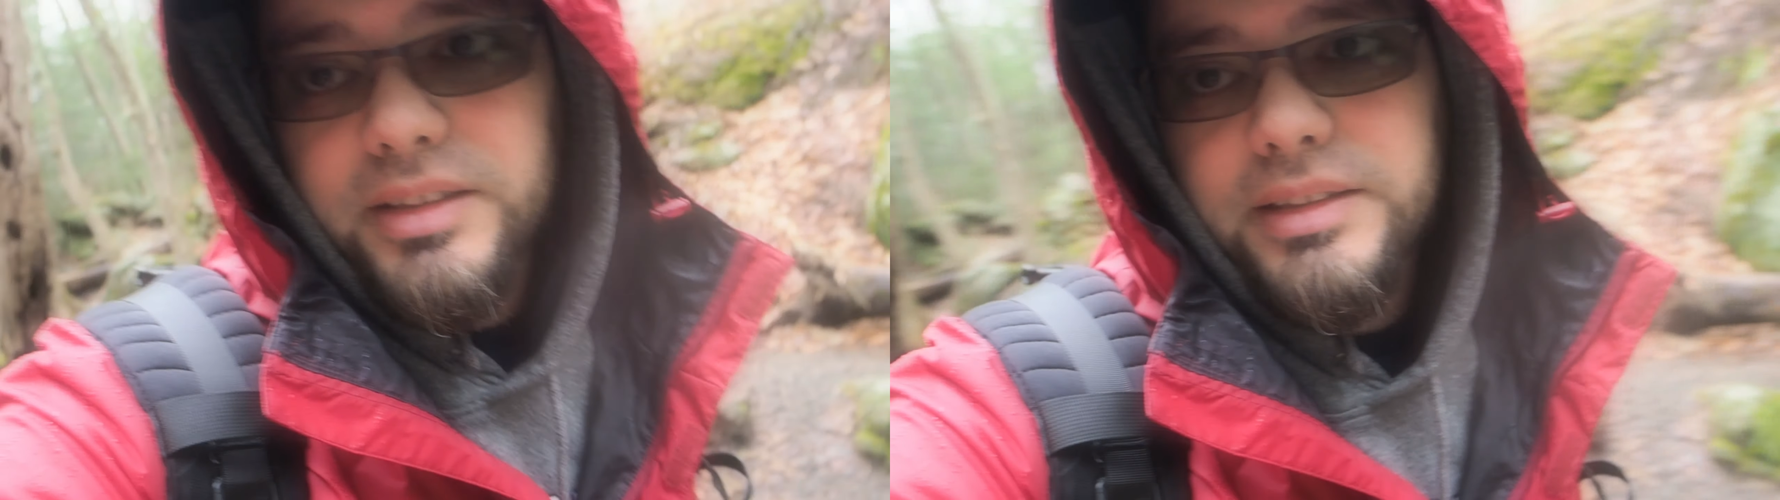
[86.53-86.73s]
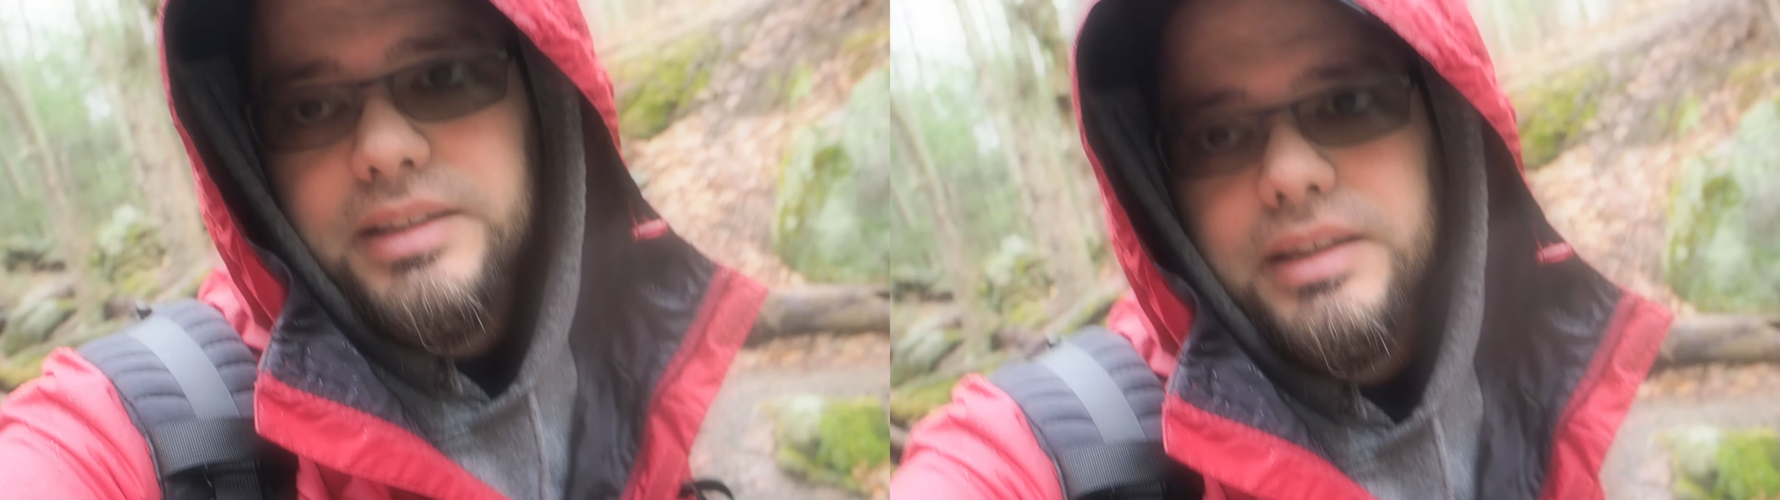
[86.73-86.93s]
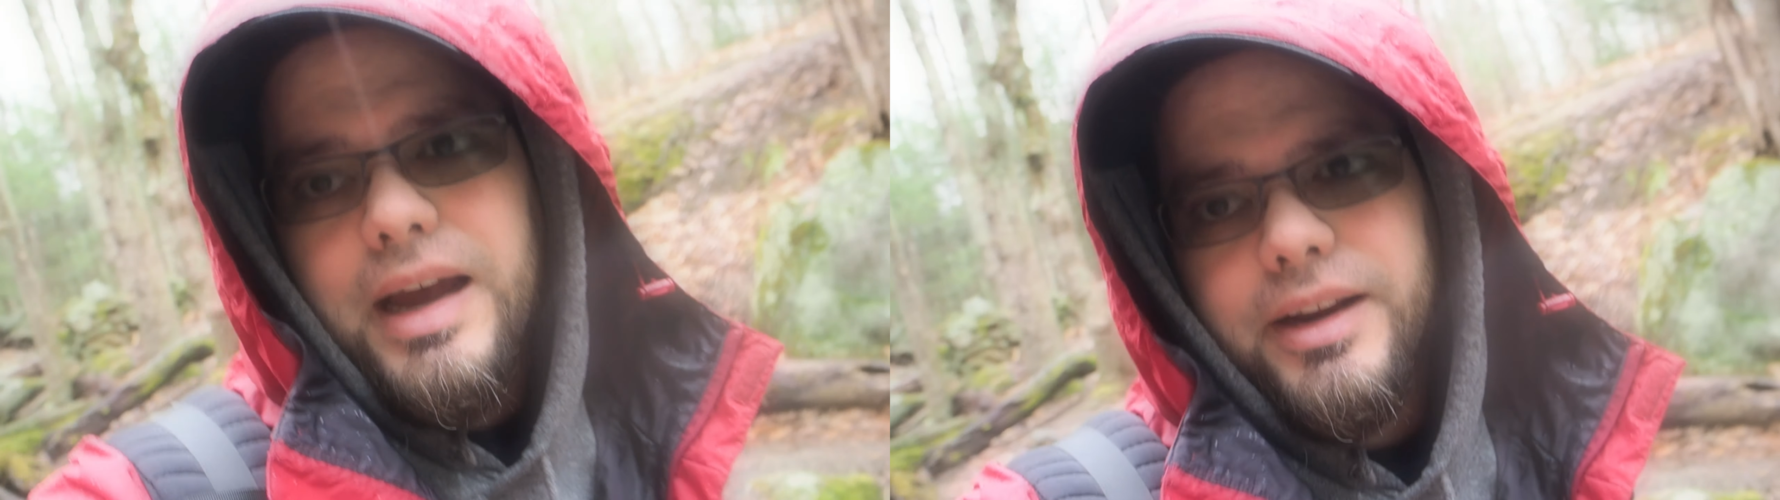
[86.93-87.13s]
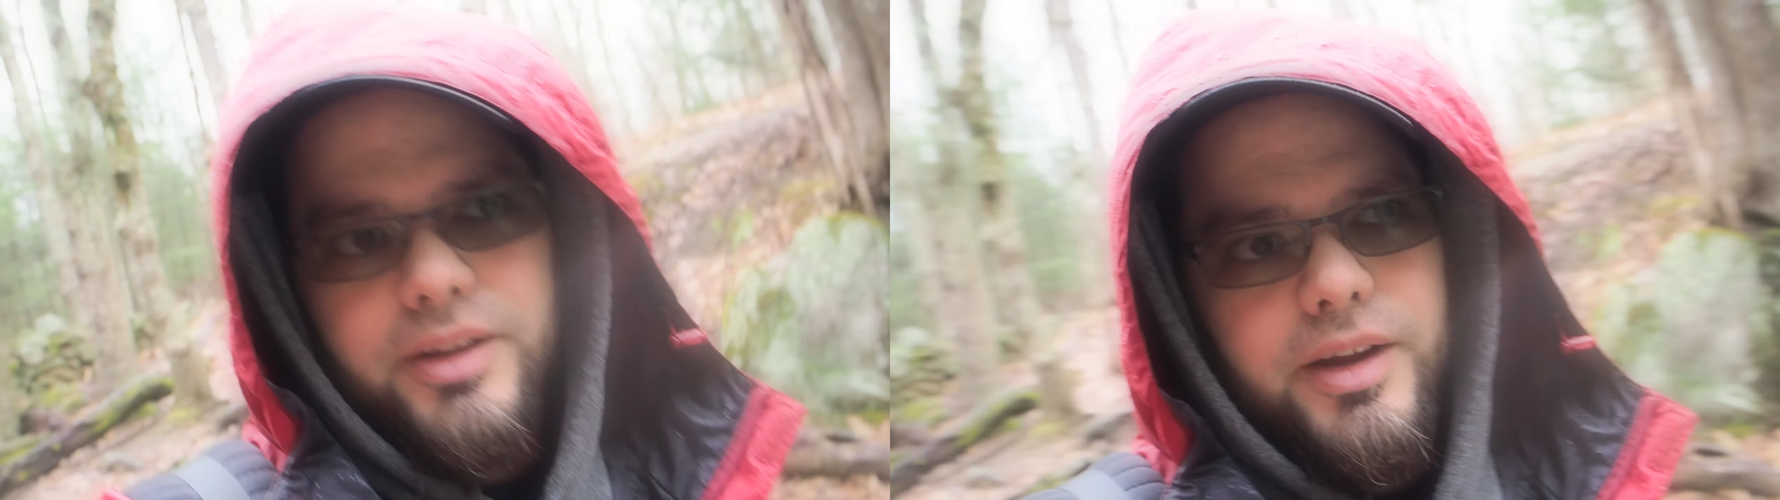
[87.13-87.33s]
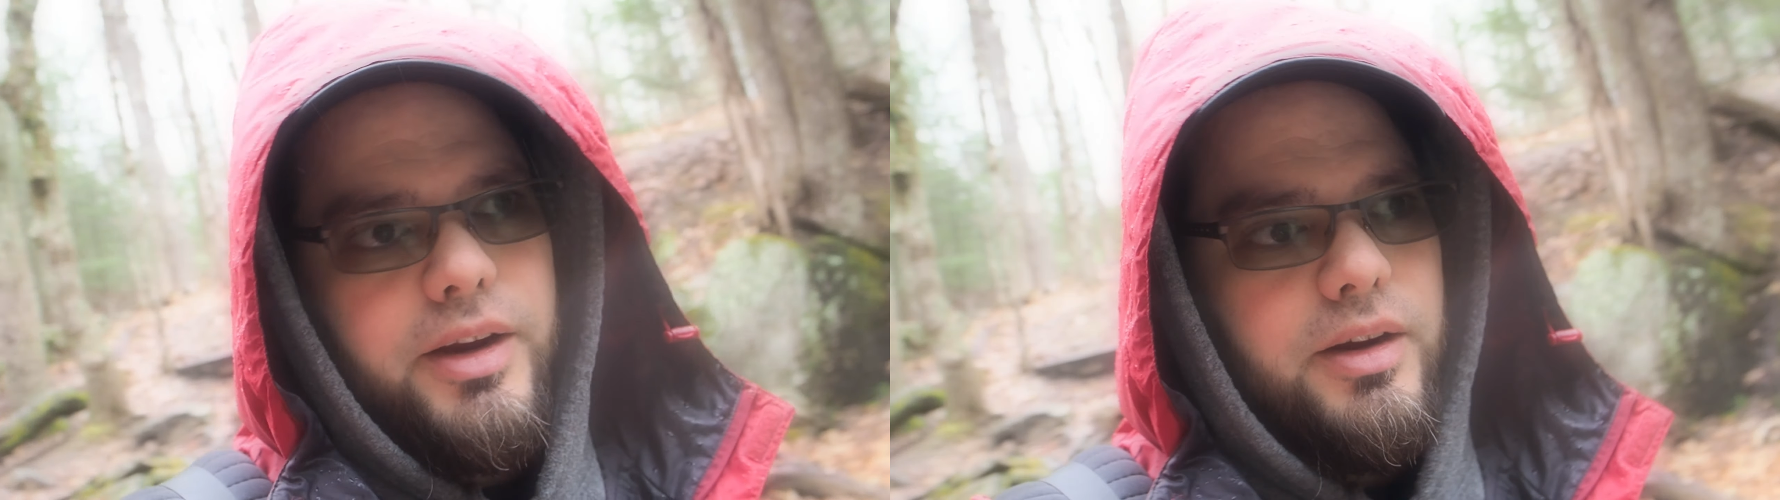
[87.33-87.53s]

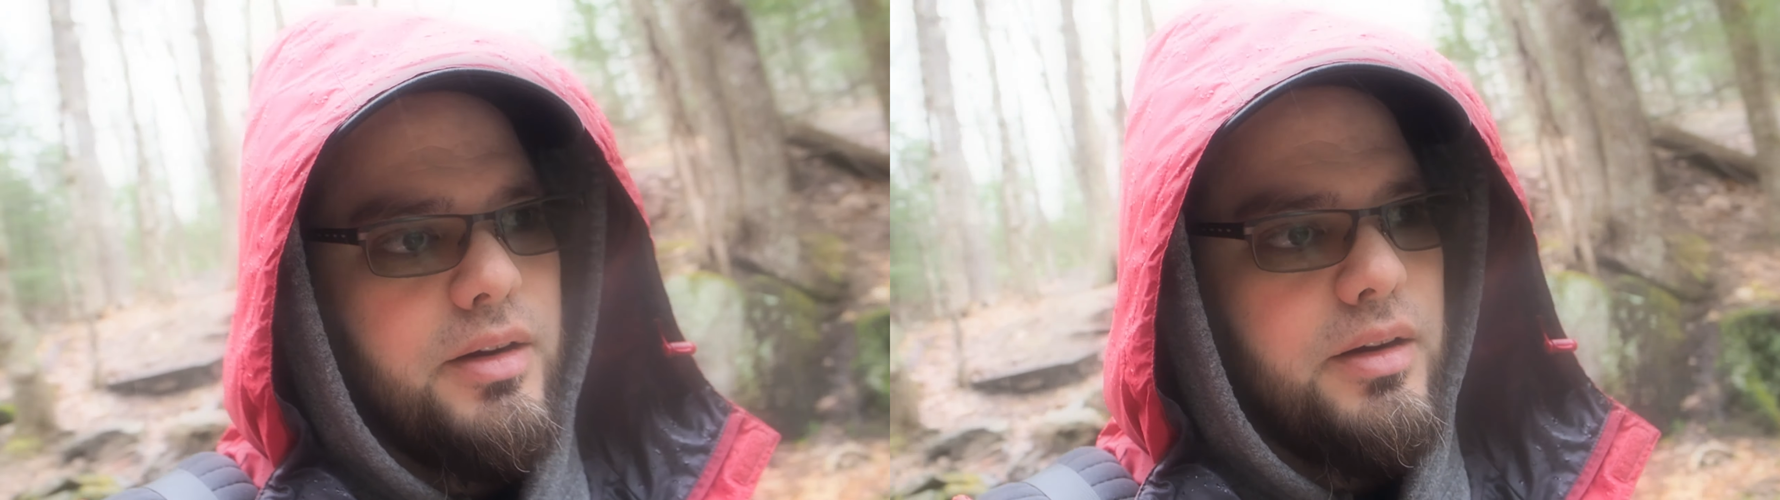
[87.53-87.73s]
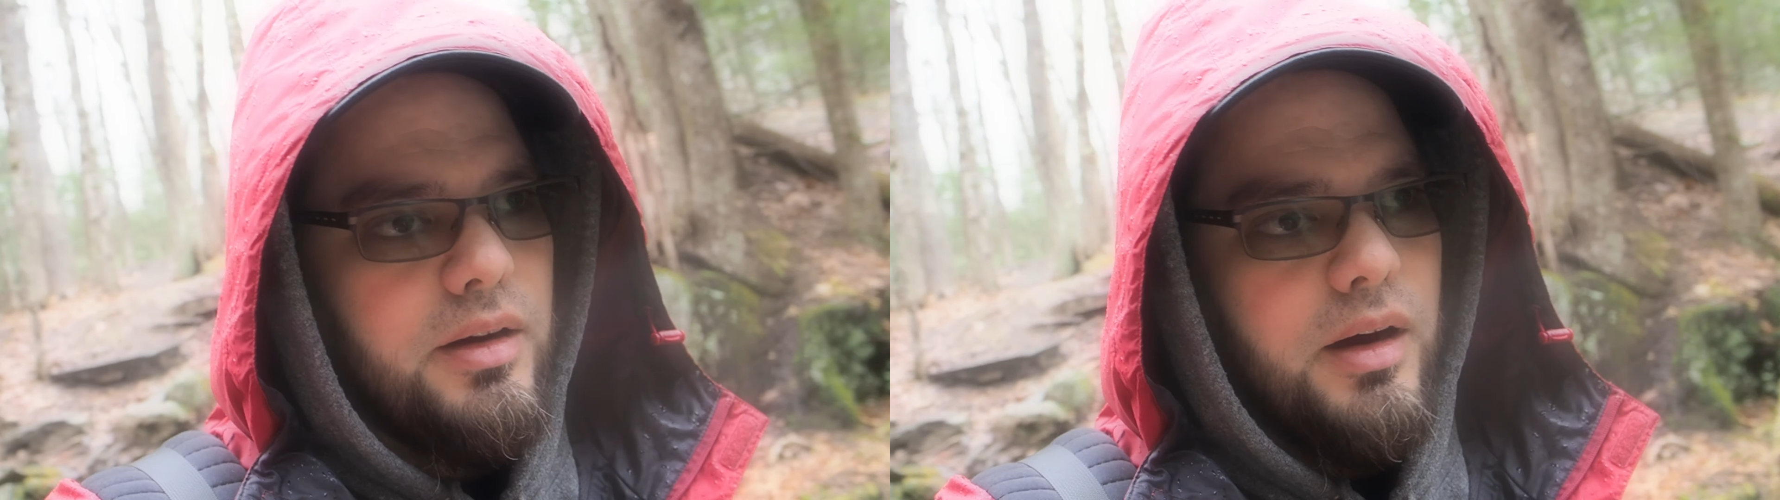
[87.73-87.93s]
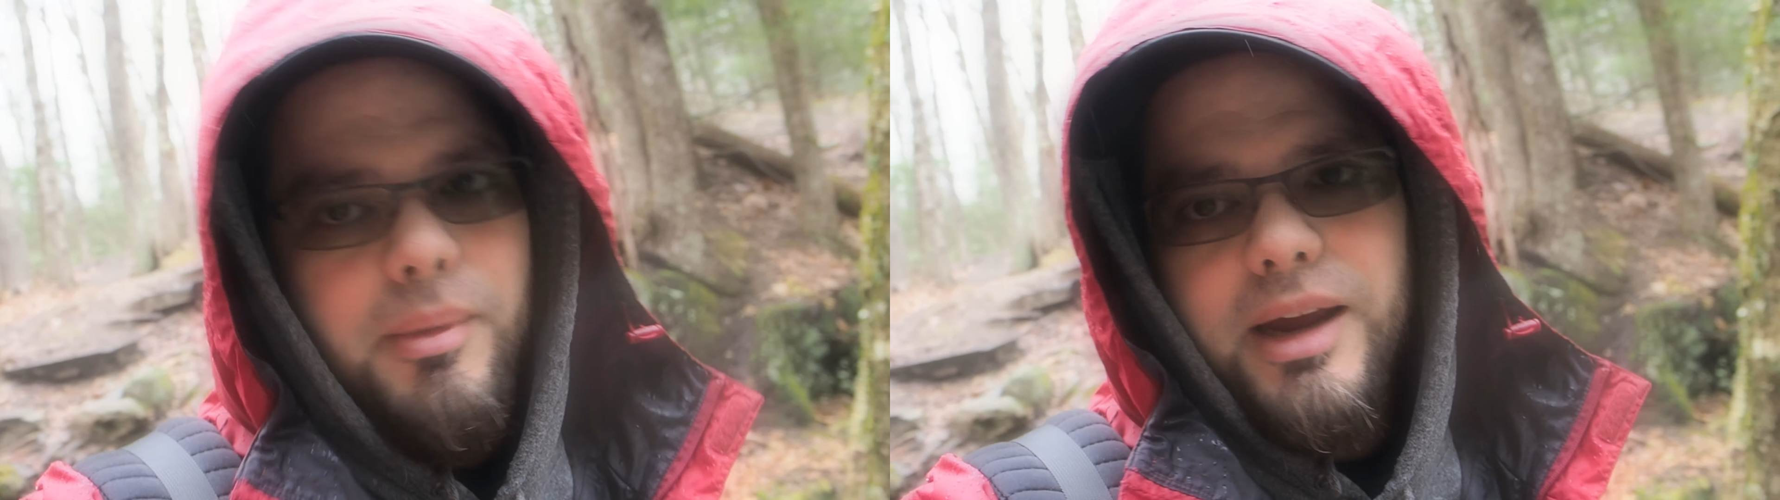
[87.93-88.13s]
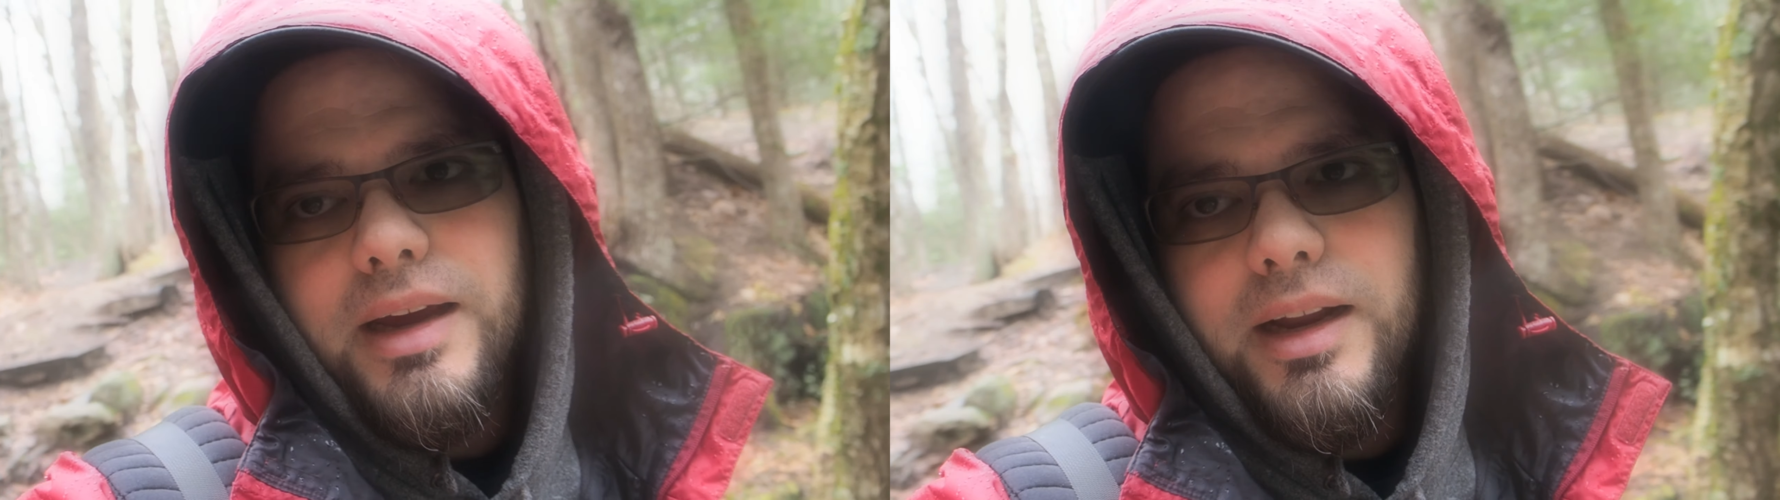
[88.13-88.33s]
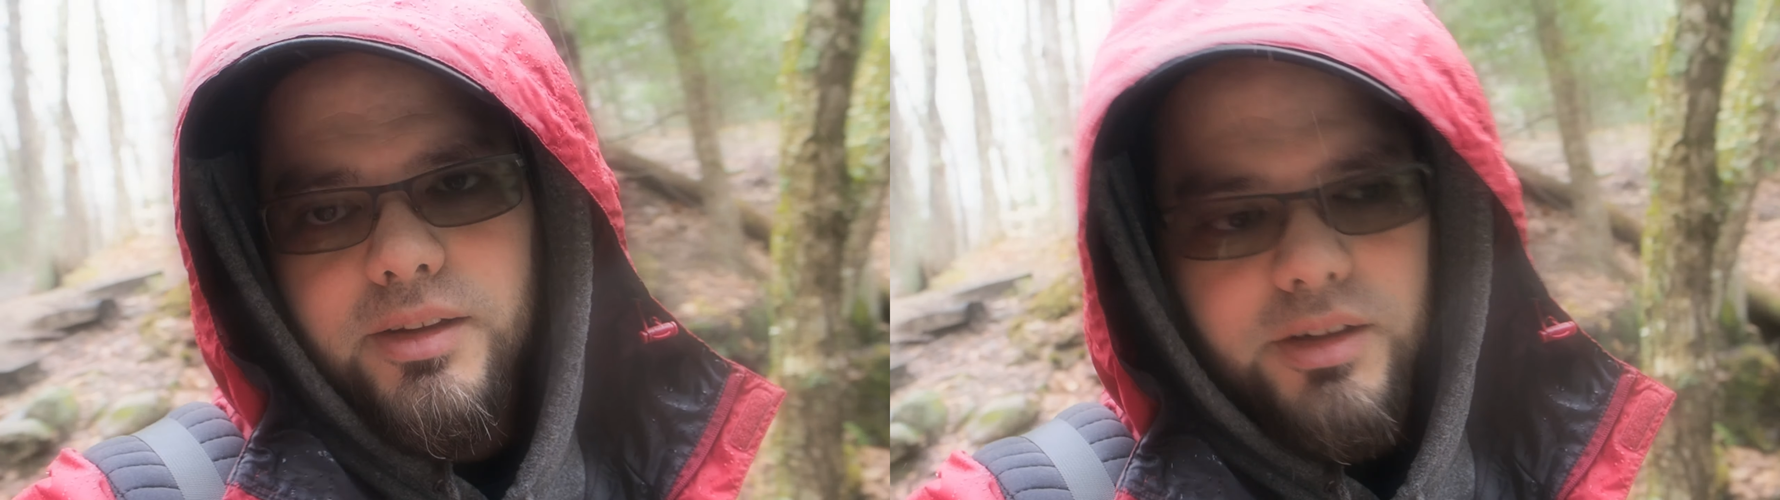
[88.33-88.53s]
Saturday on my
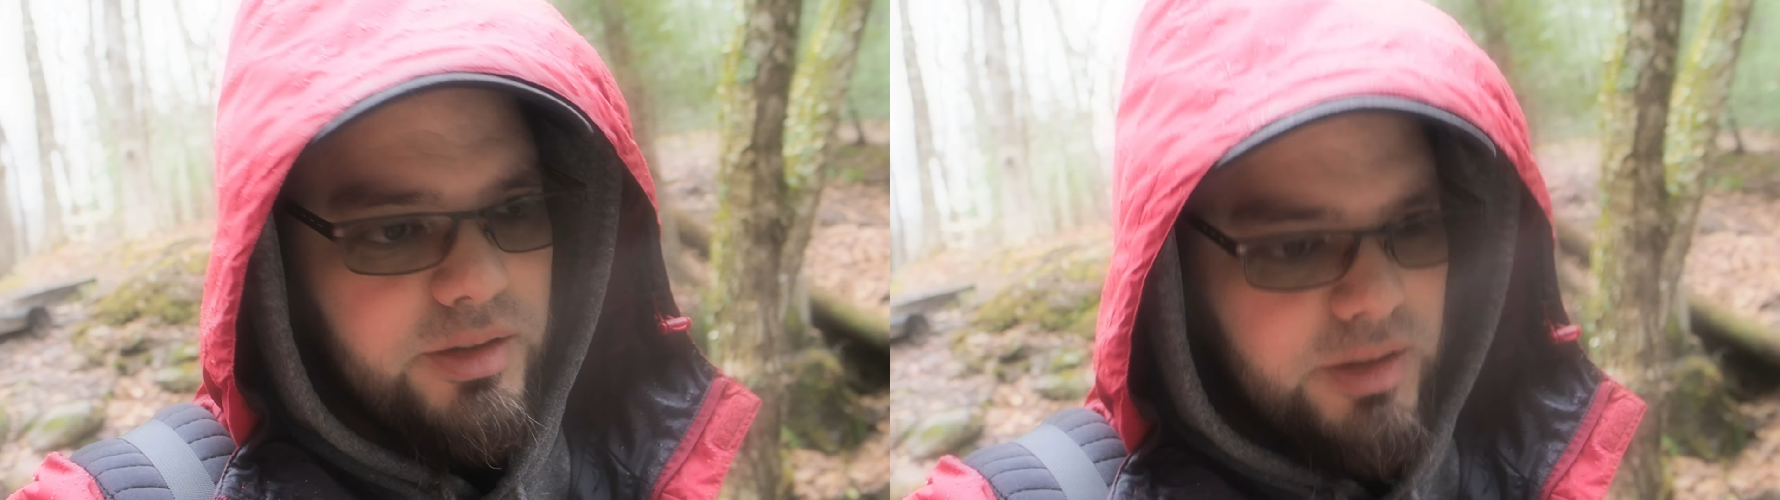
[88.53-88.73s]
calendar.